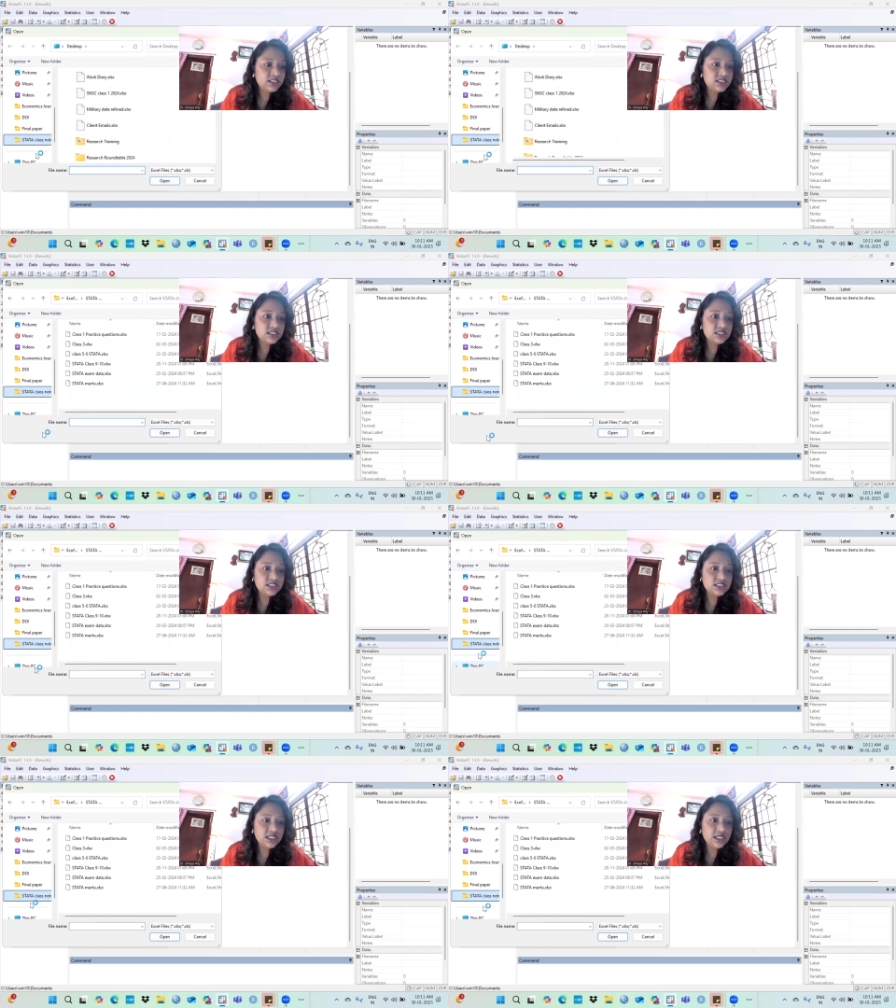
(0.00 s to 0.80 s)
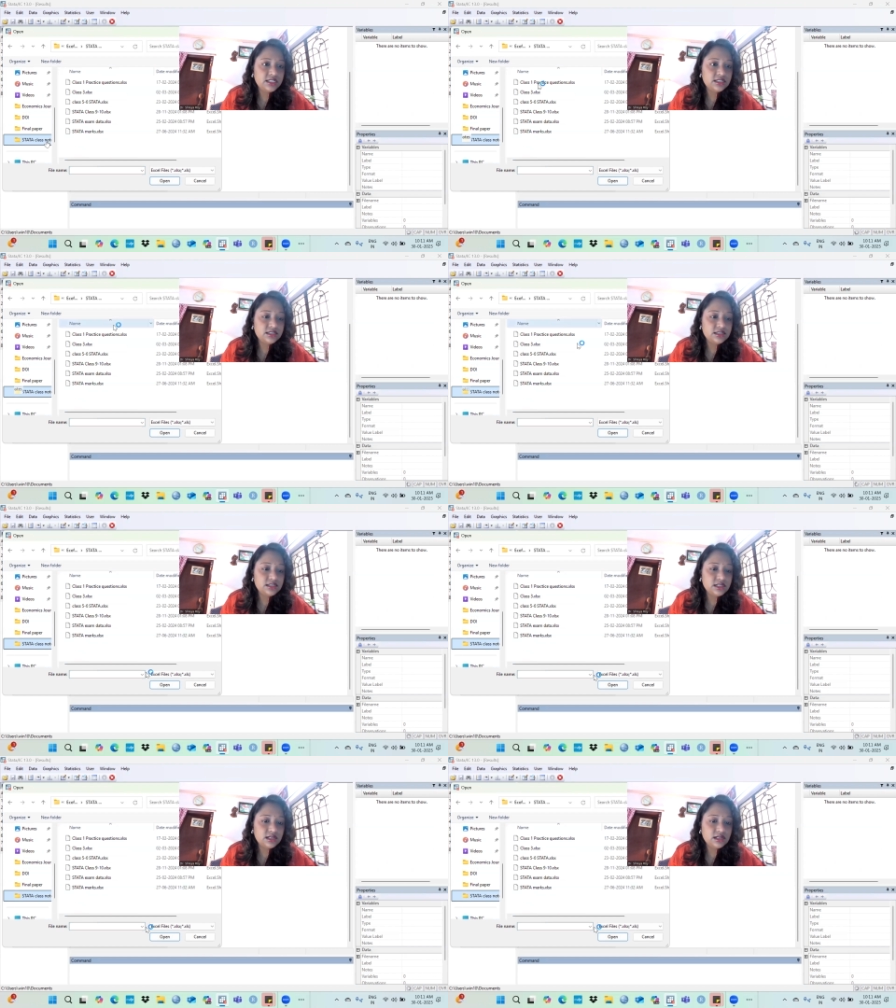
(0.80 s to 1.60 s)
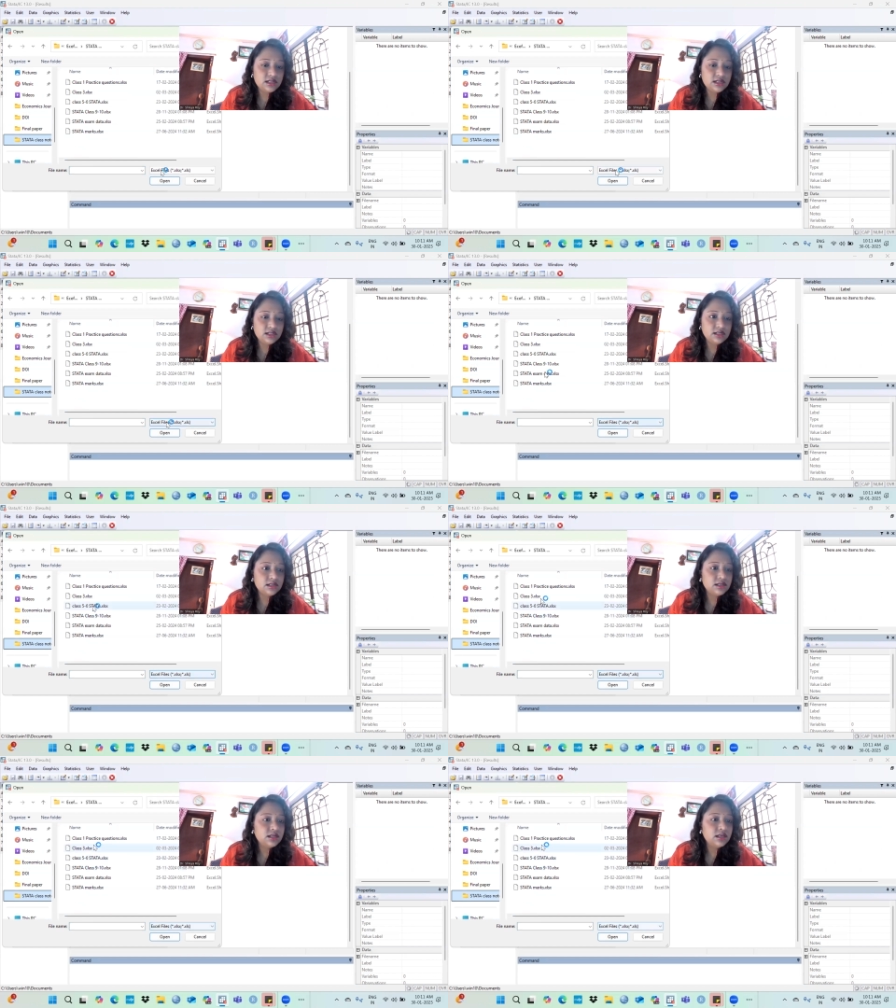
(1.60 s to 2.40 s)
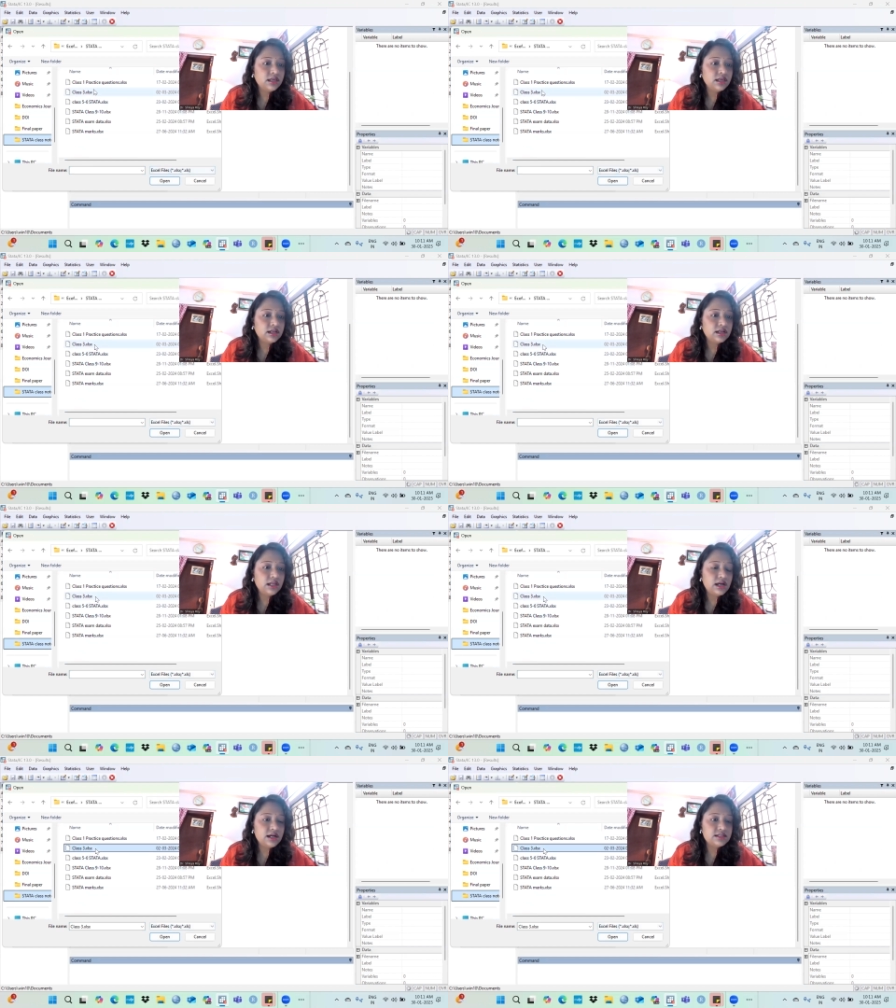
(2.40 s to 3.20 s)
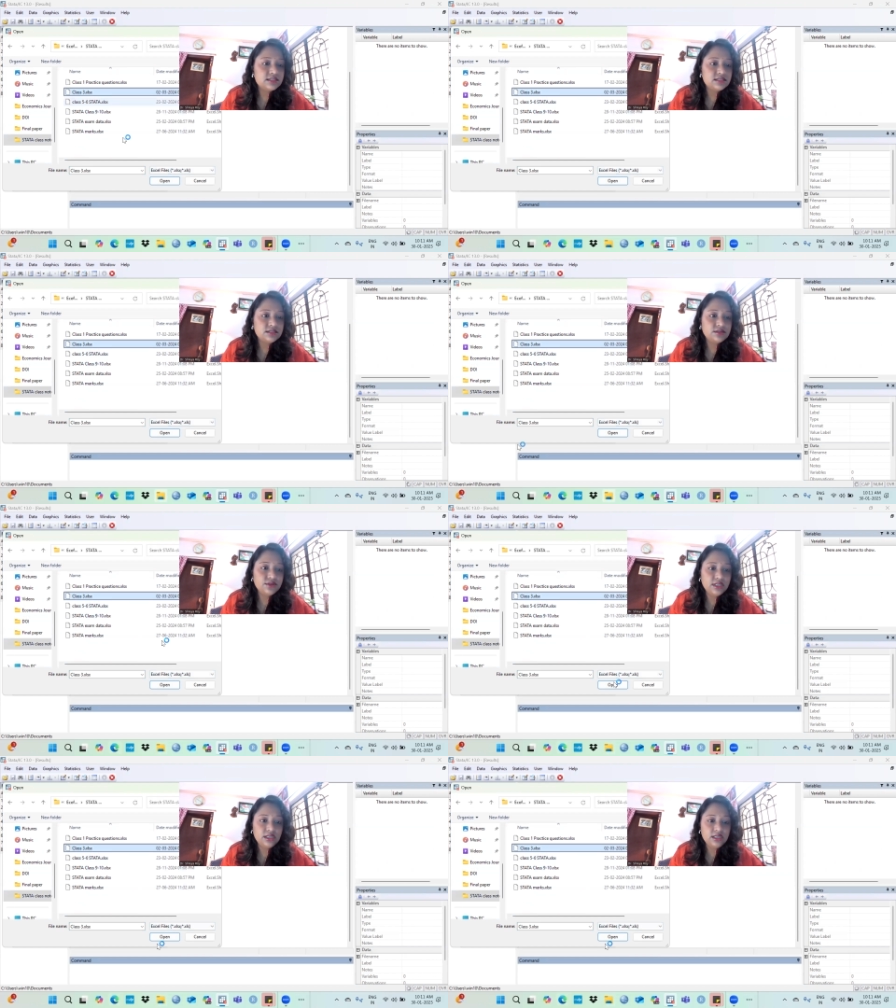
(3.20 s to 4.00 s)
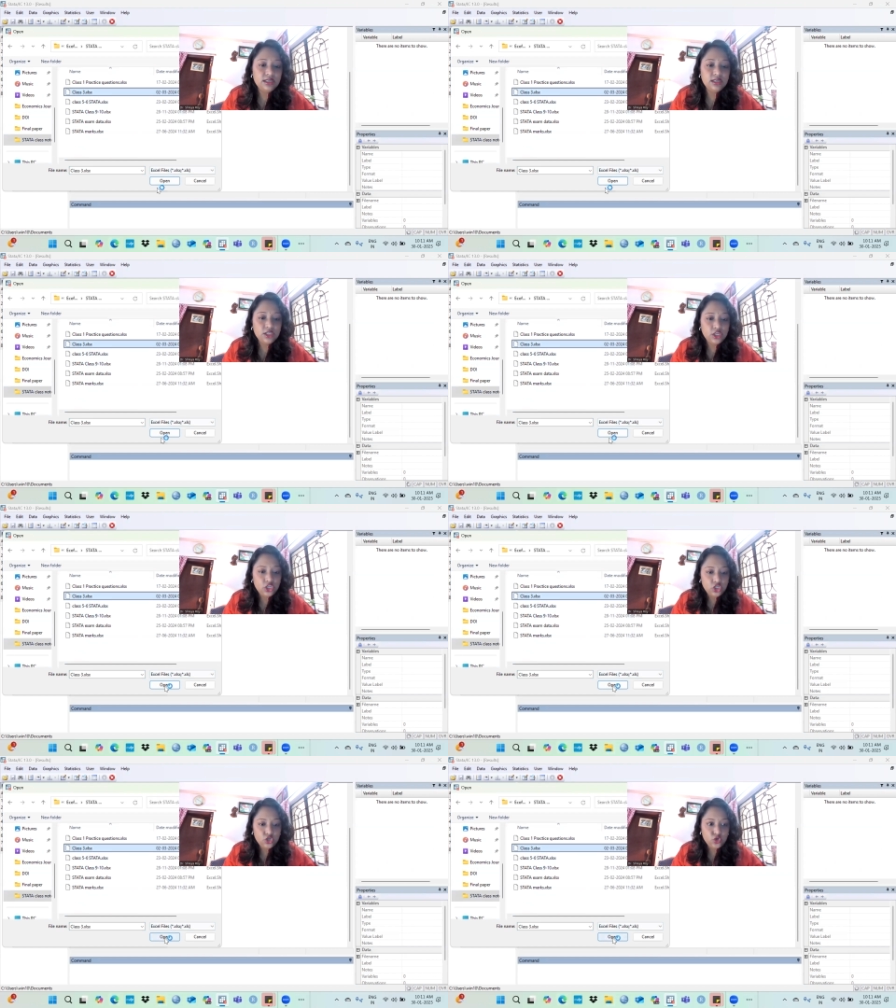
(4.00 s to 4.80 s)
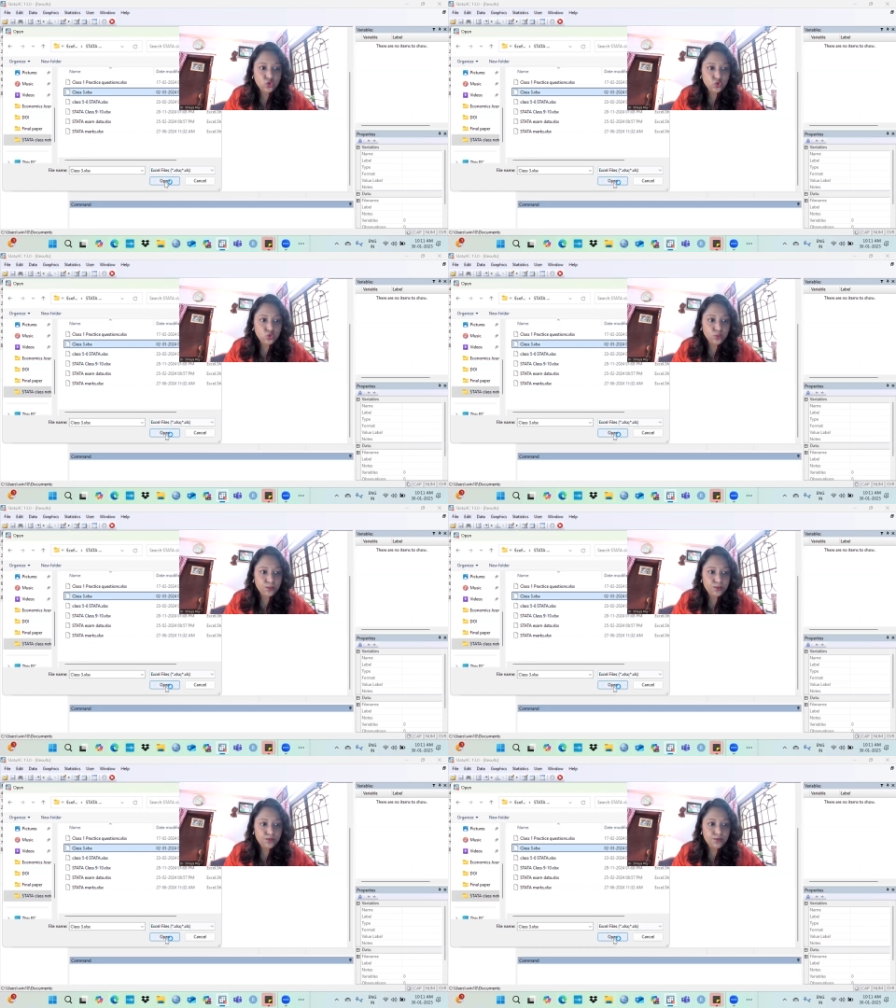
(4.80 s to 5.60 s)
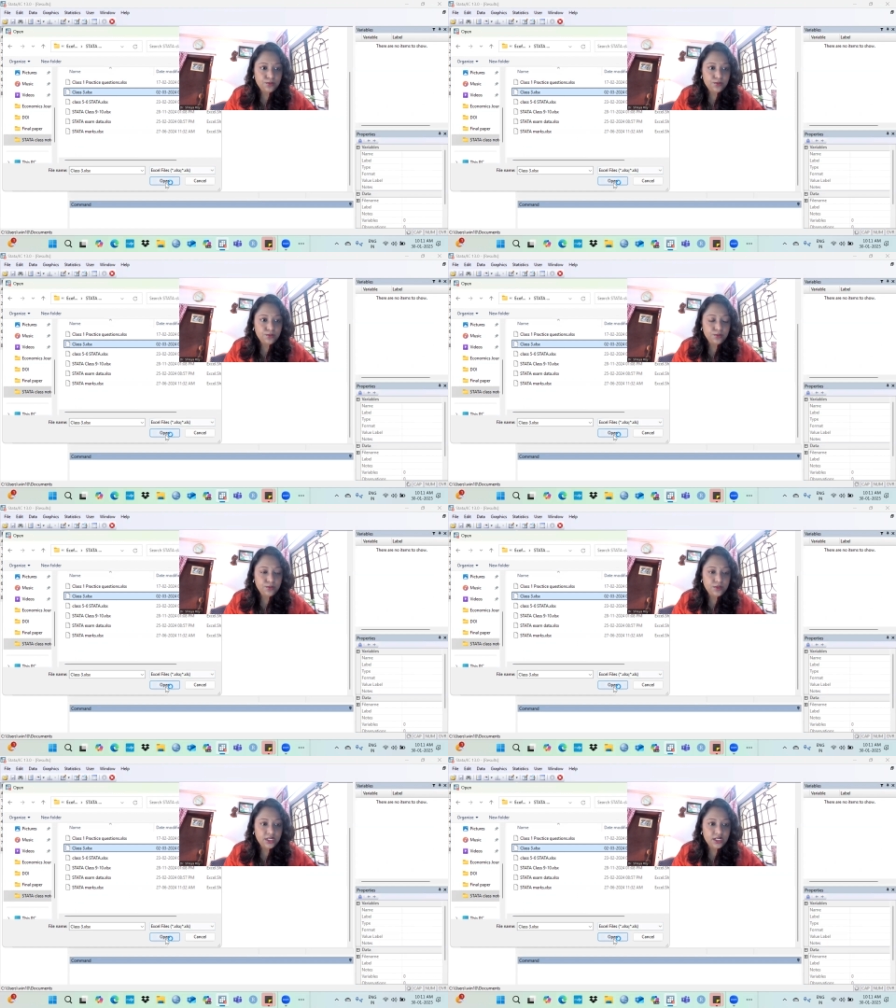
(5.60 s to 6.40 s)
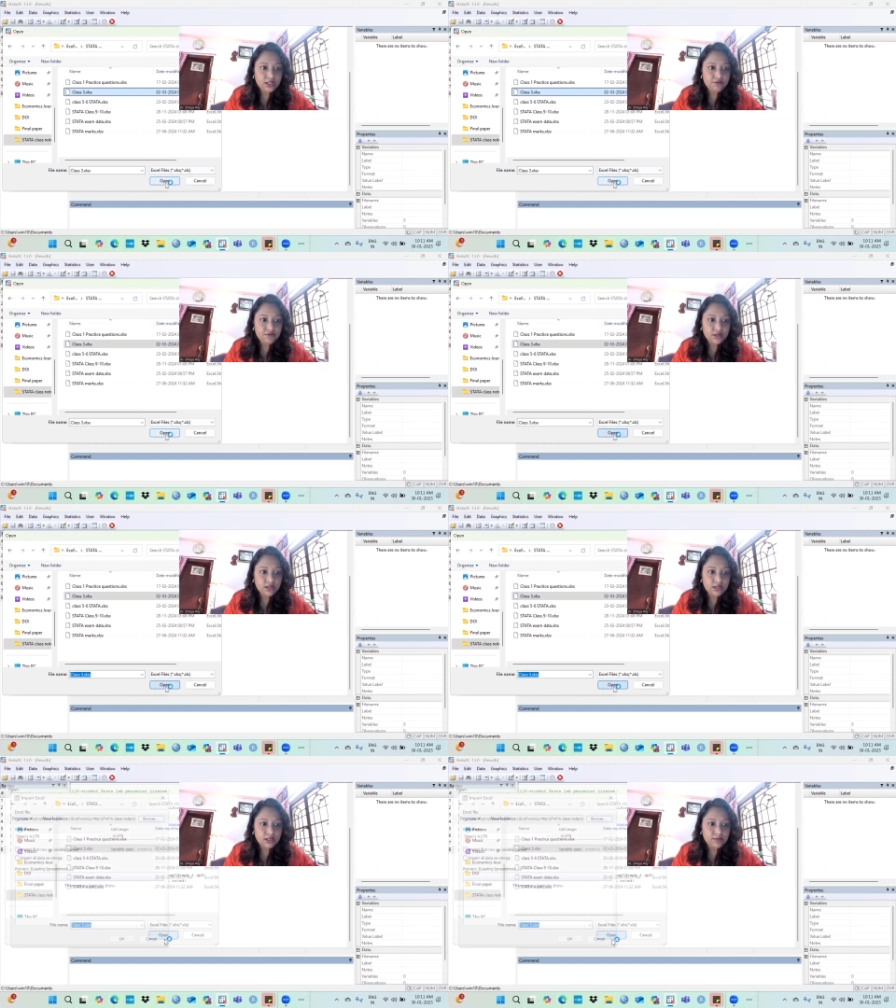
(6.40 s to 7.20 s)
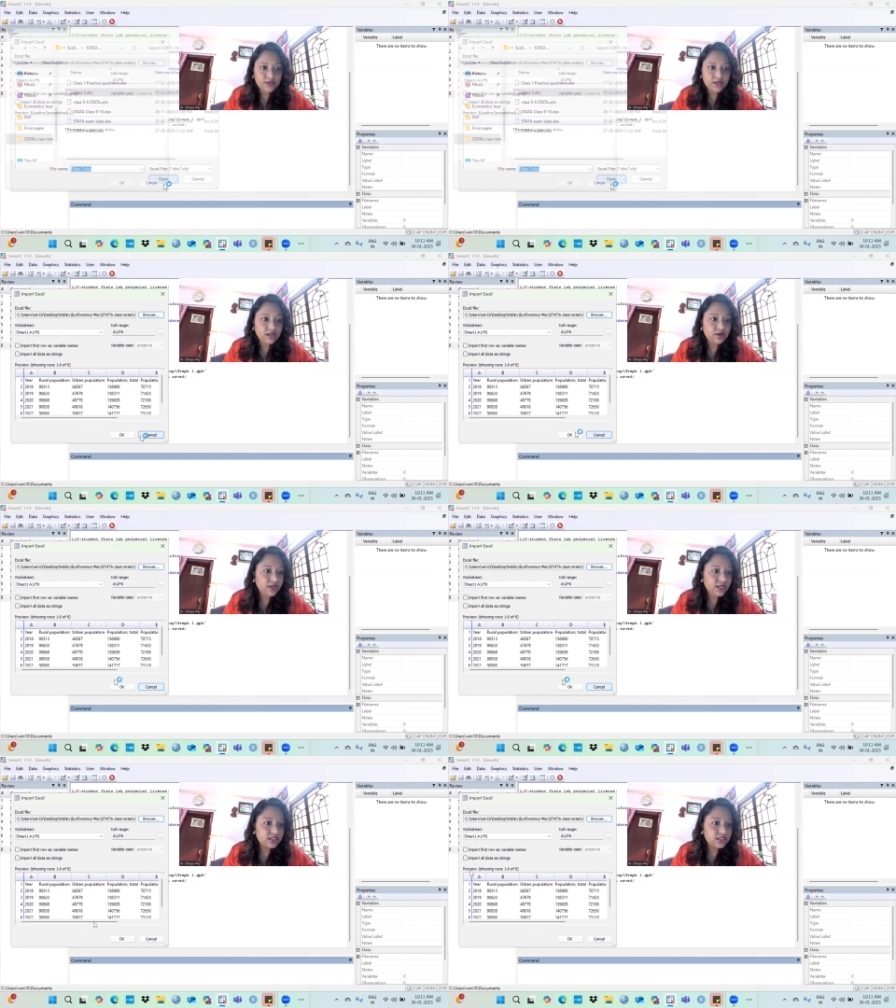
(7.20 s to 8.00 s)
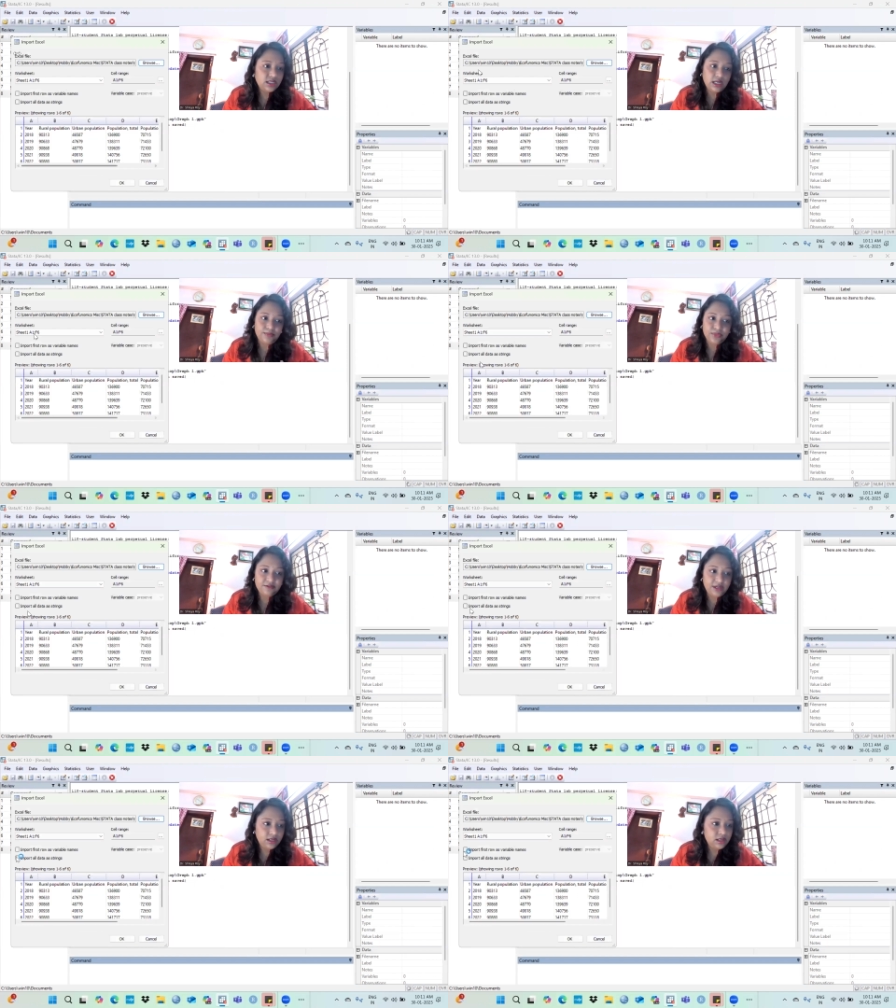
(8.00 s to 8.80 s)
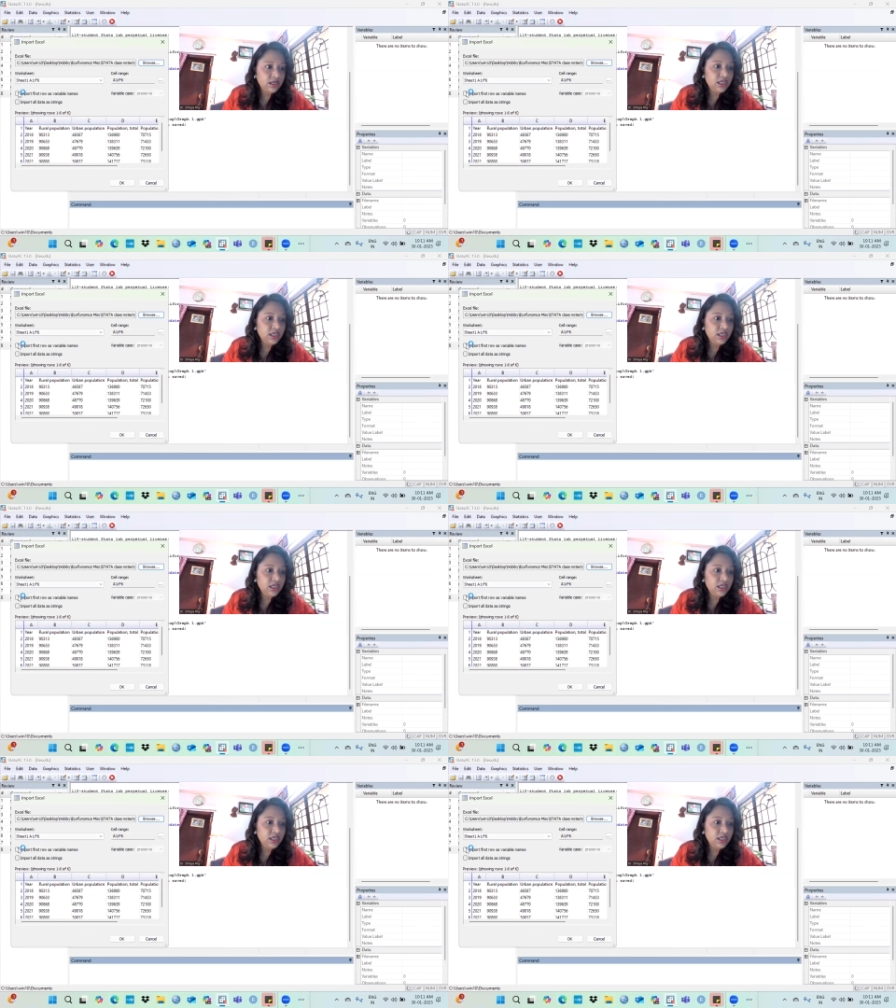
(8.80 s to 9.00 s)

STATA class 3, Open if I am correct. Yeah, fine.